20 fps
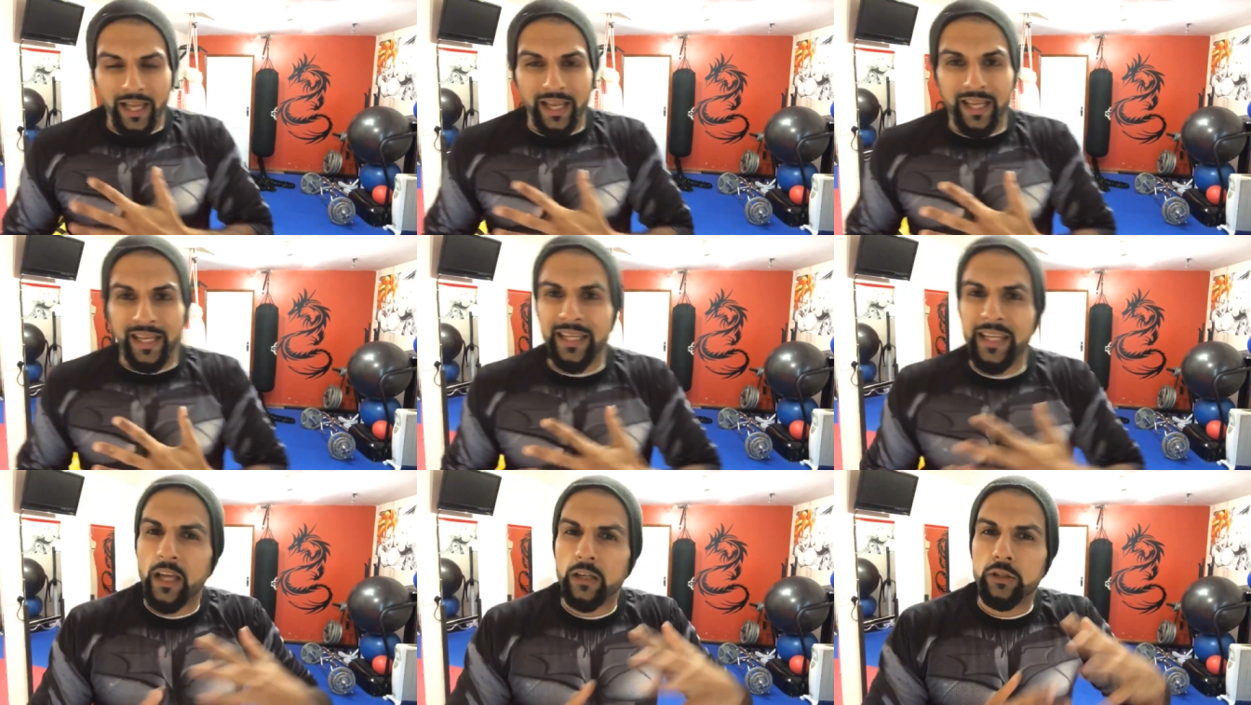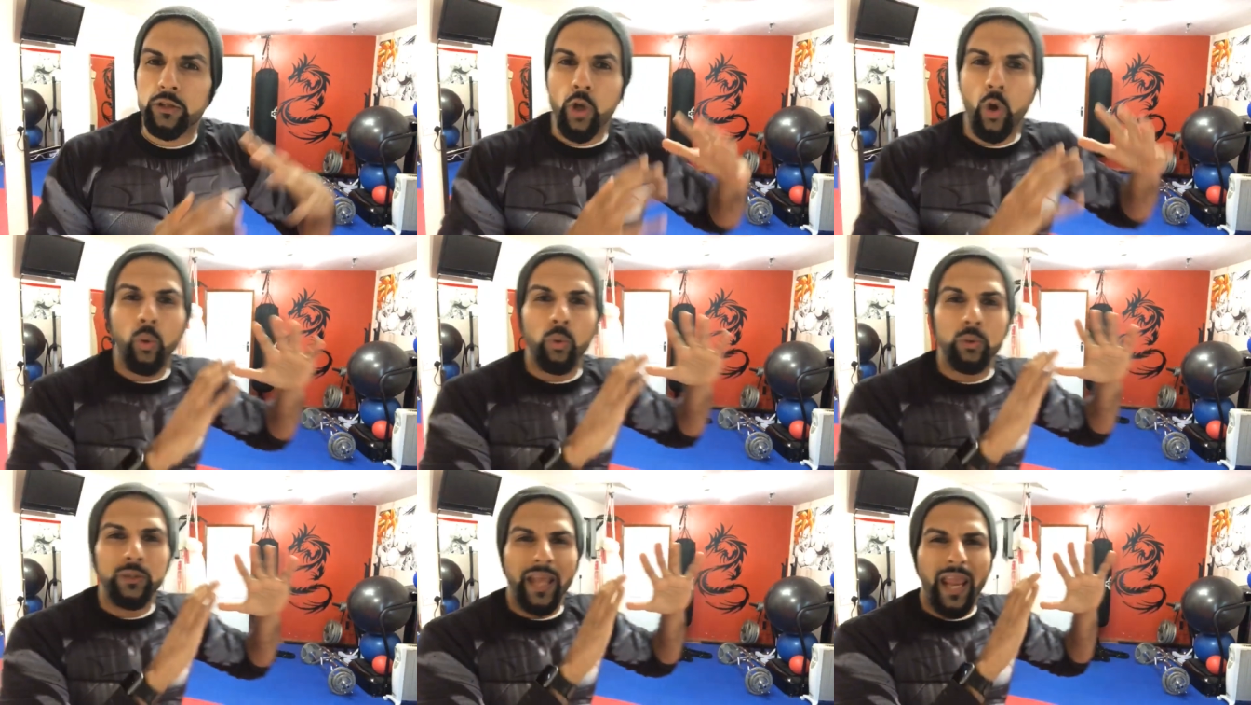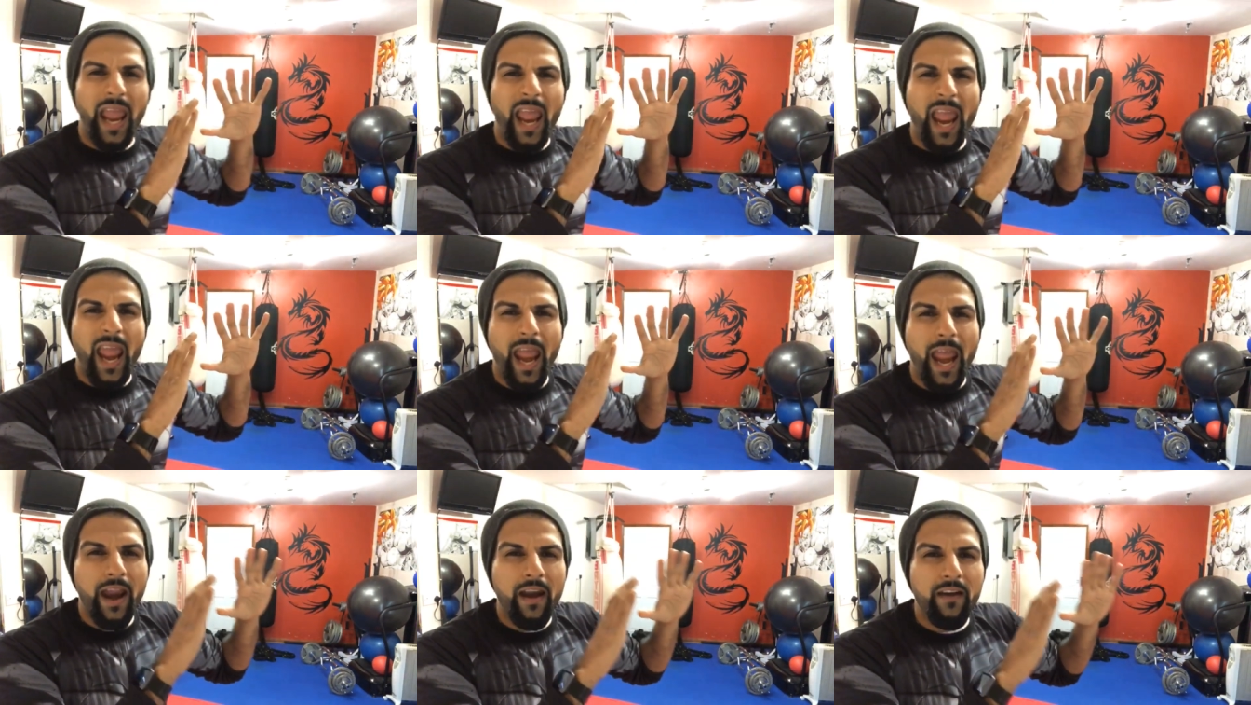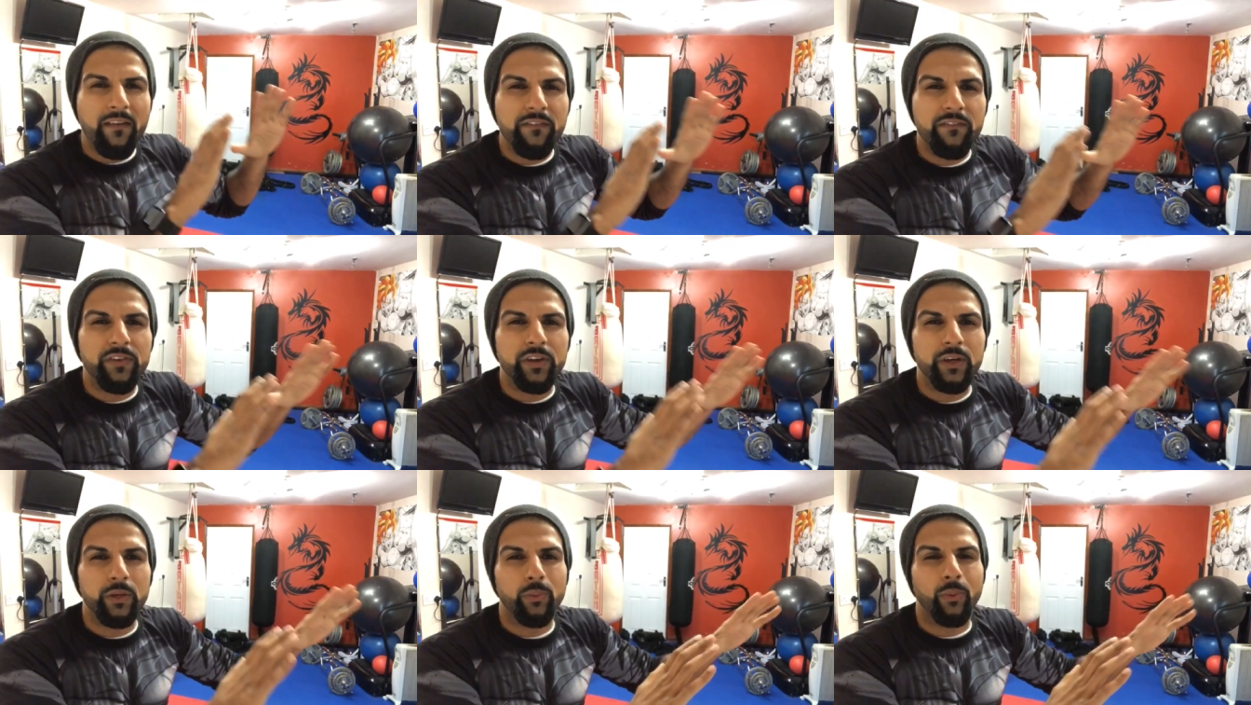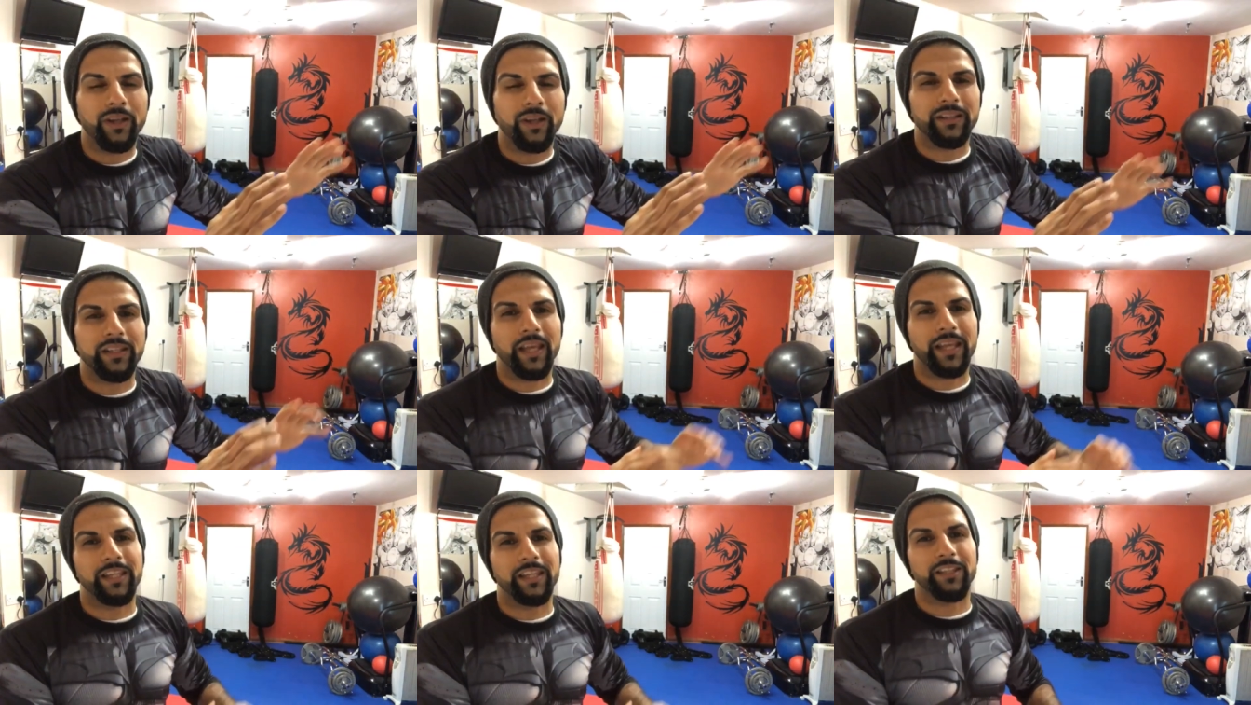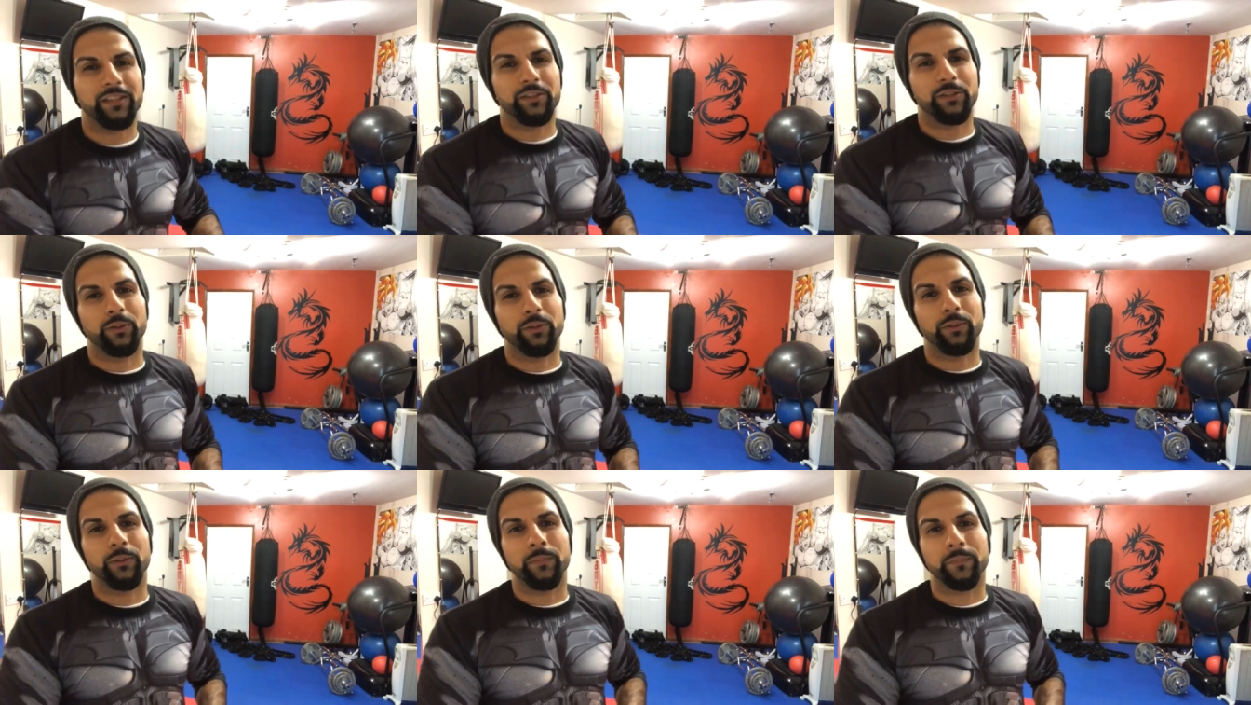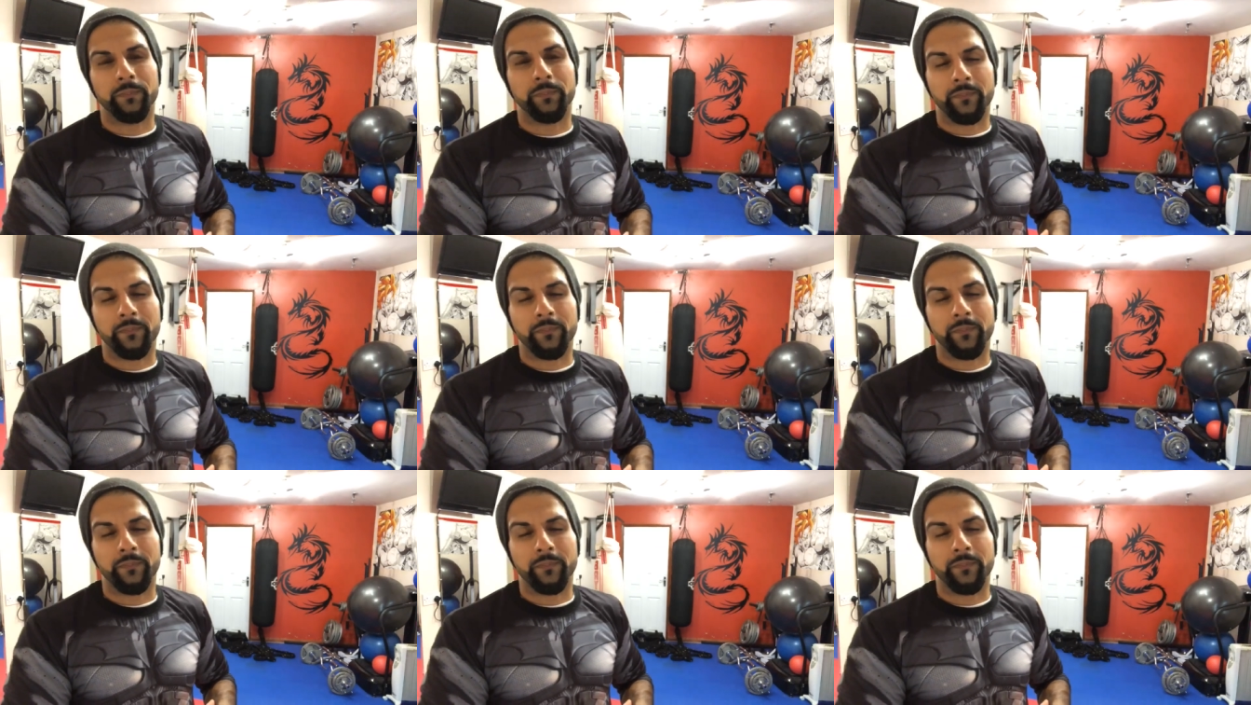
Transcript: He had told everyone that he knew